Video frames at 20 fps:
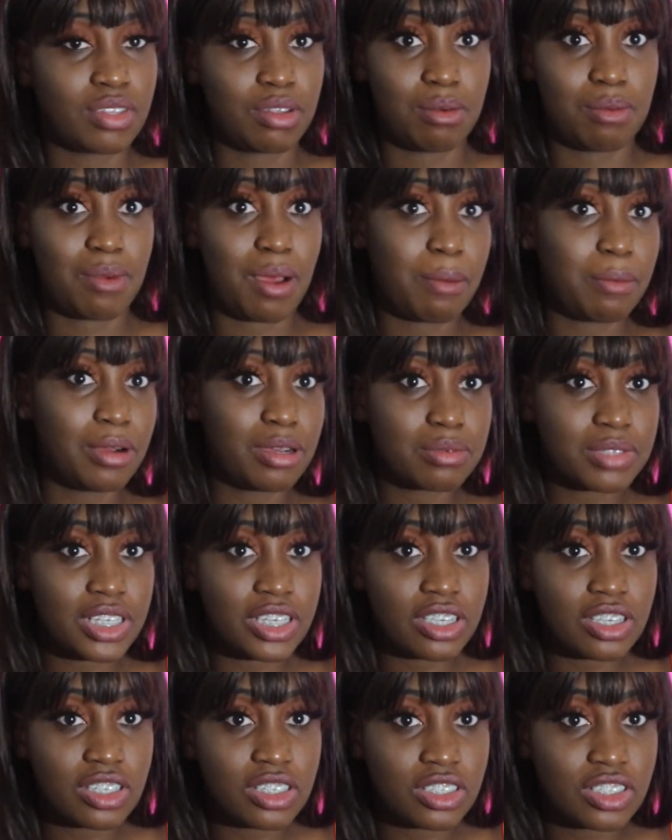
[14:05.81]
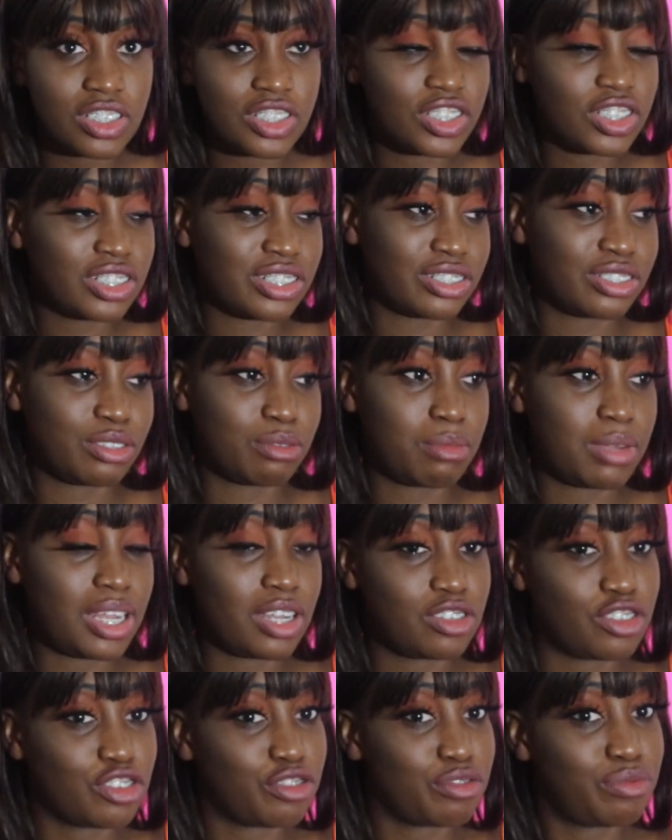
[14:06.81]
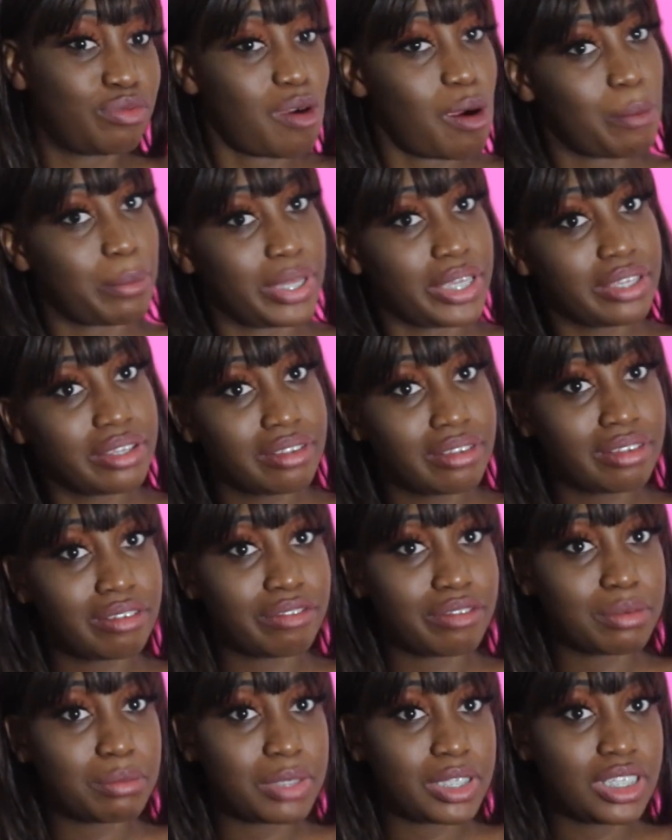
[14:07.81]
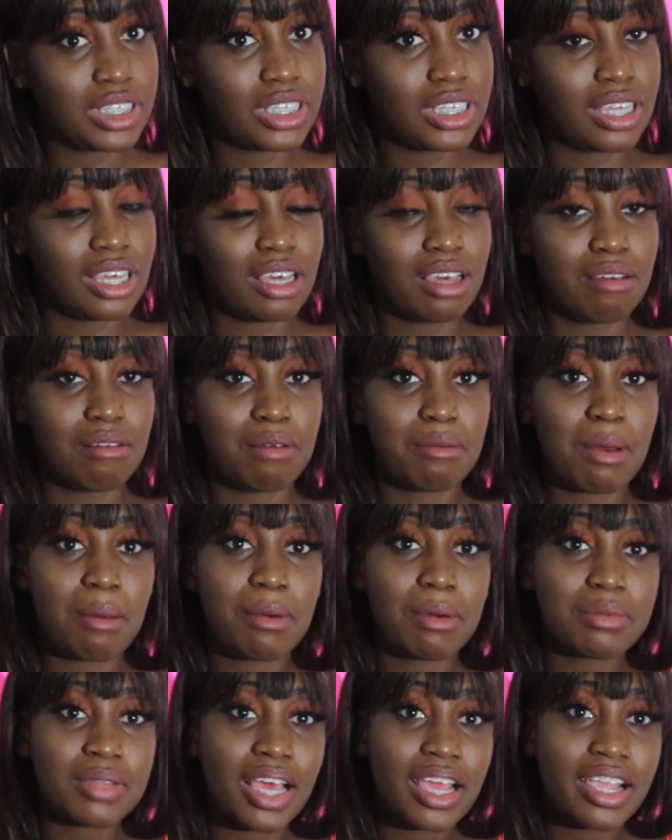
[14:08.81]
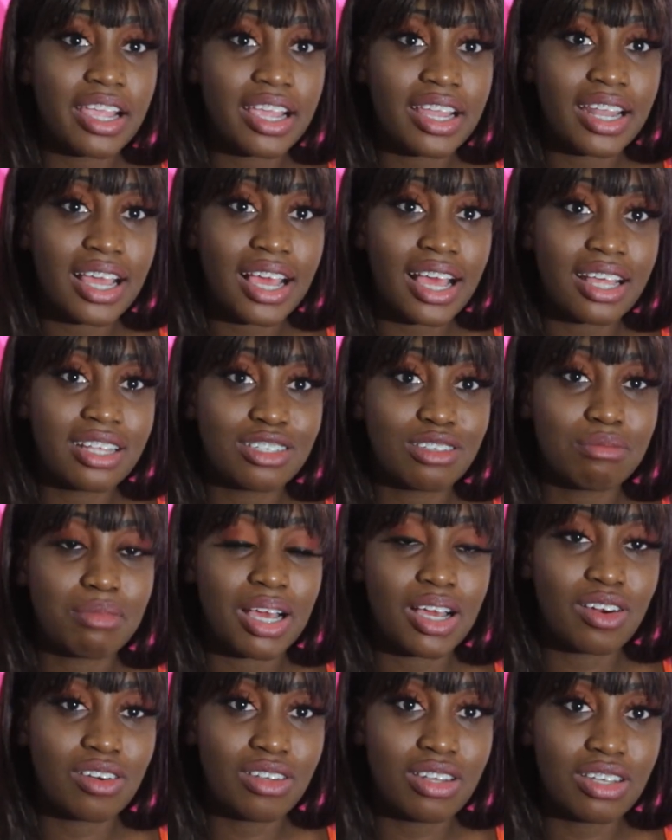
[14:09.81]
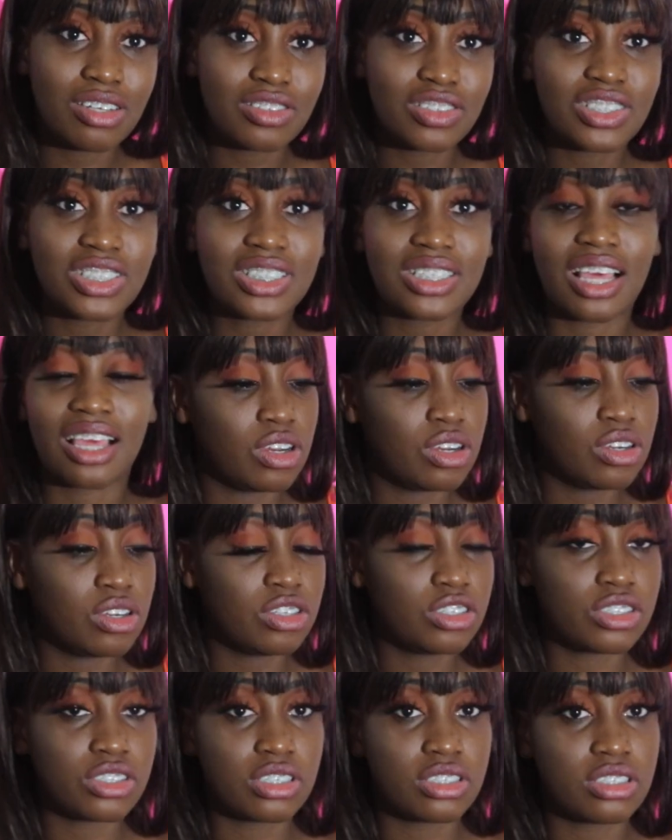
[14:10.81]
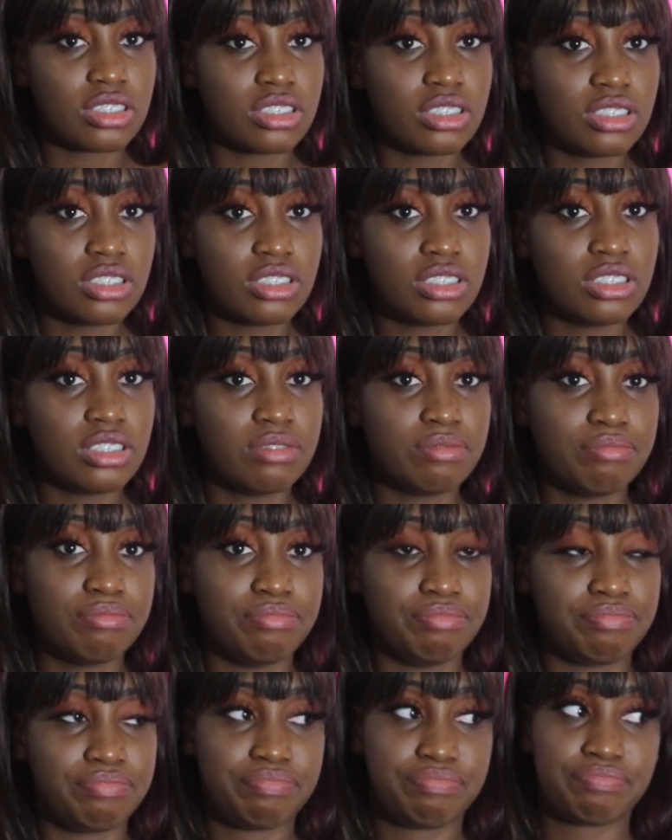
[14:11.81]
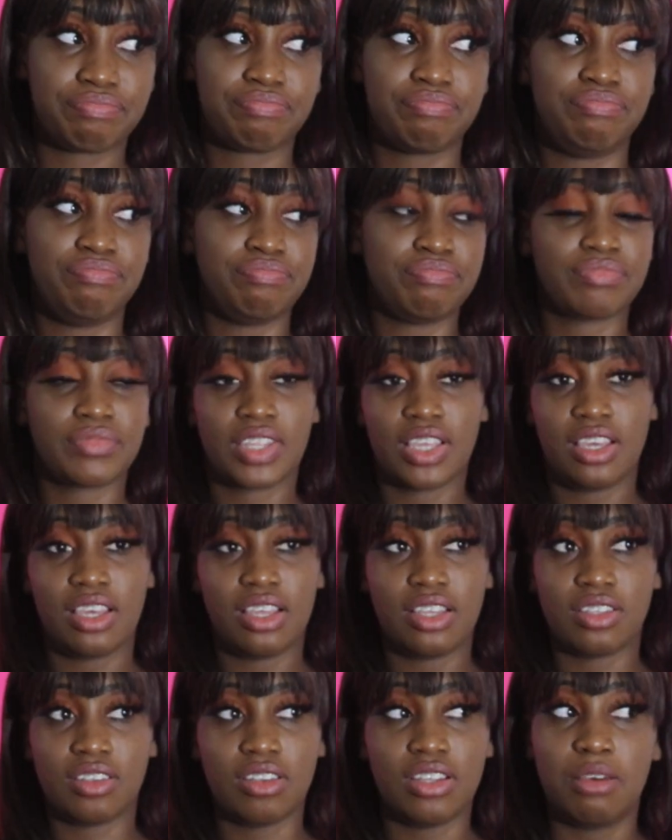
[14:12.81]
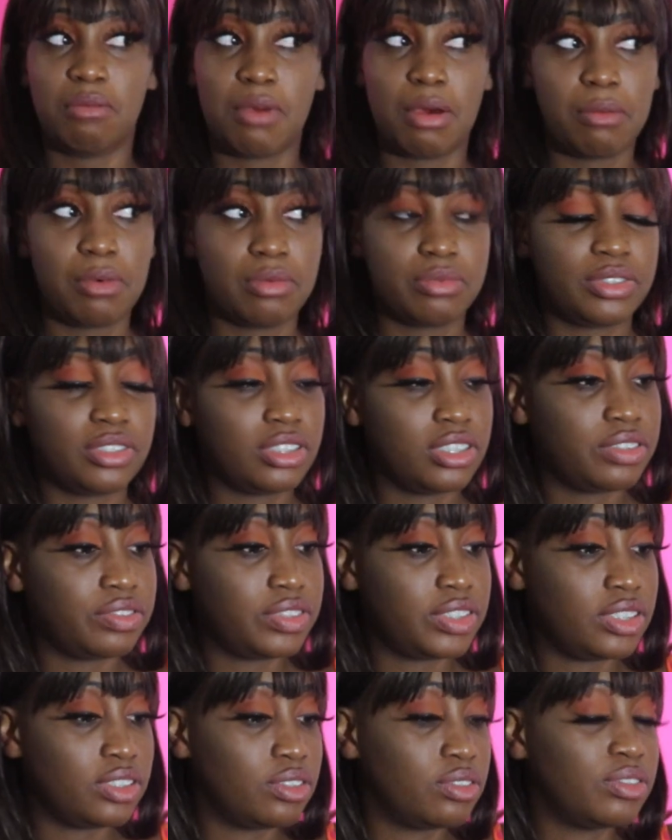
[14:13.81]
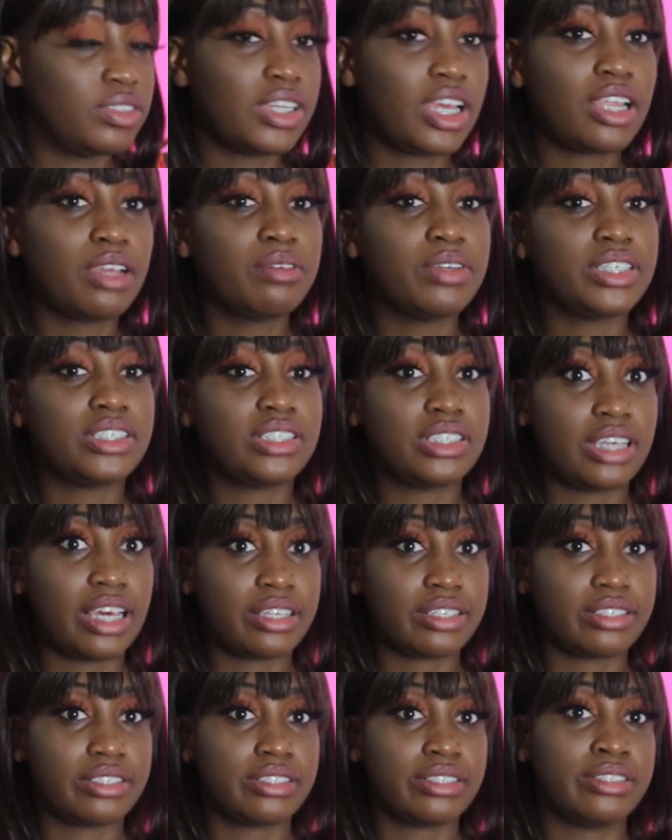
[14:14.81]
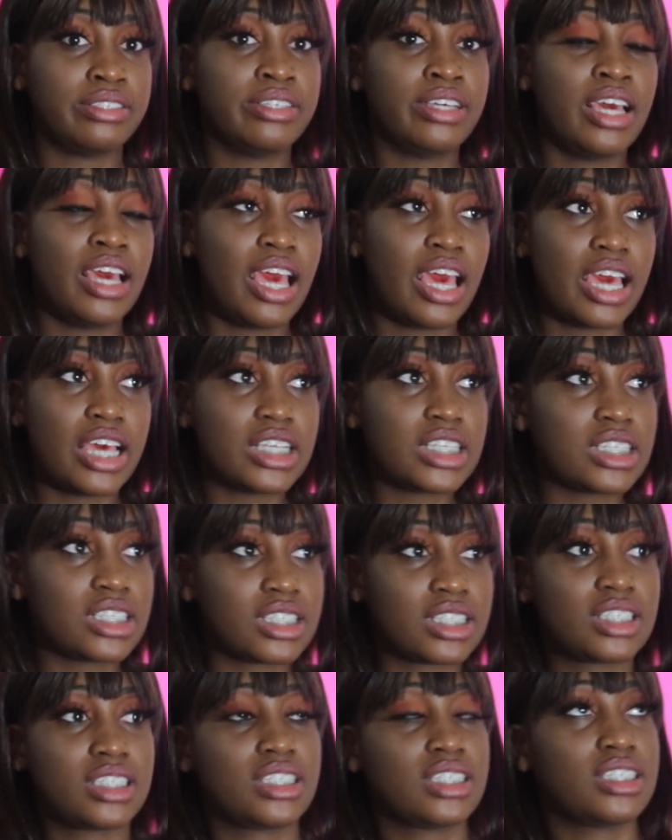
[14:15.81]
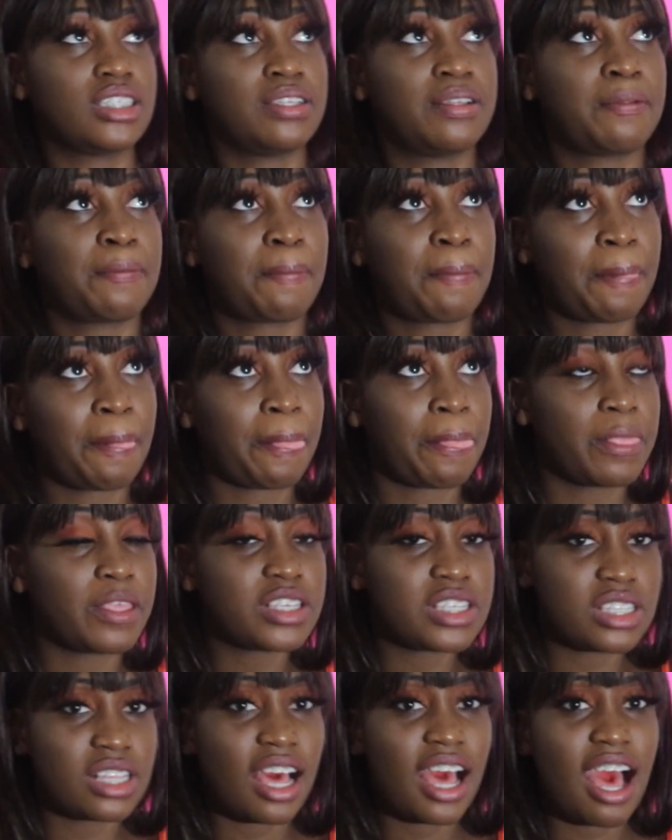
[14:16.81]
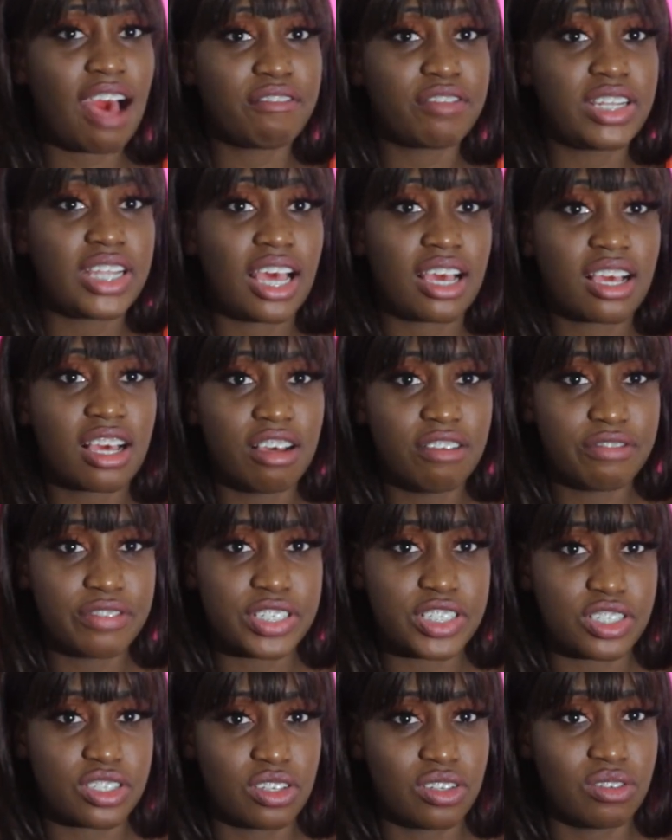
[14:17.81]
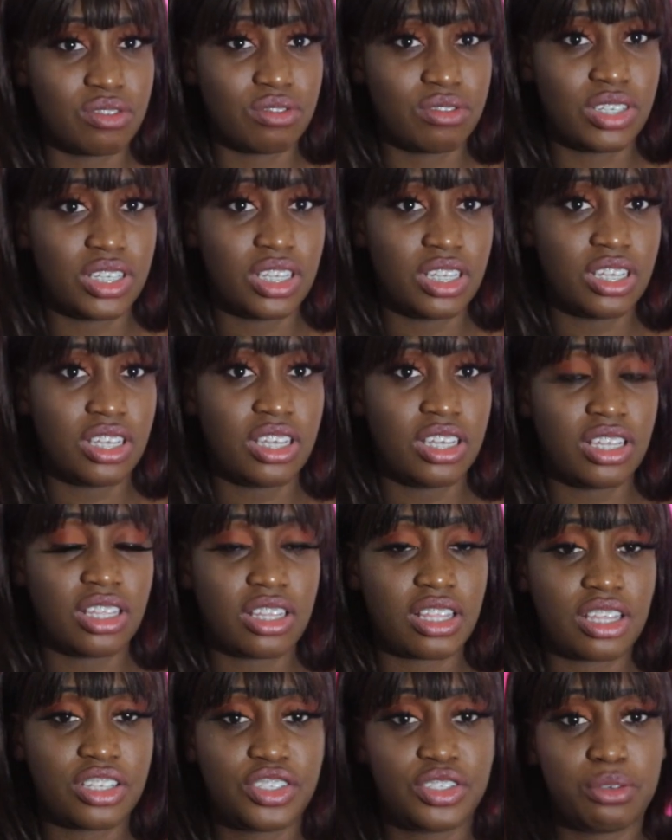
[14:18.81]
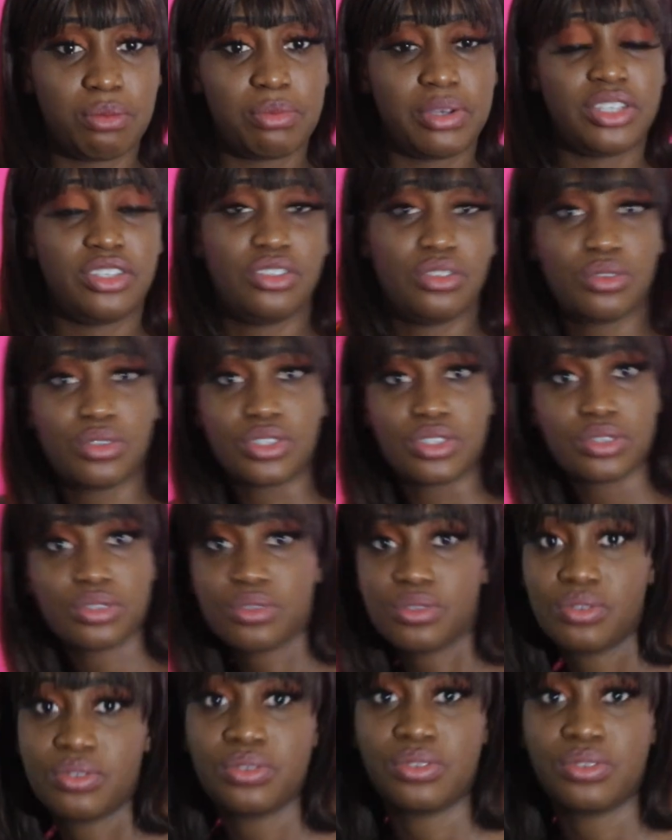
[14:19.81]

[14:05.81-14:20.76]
When my mom's here, she just do my laundry for me. Feel me? When my mom's not here and I gotta do my own laundry, it's like, oh shit, see? Don't let my mom see this video. Anyways, yes. It's just not having that comfort zone that you've been used to.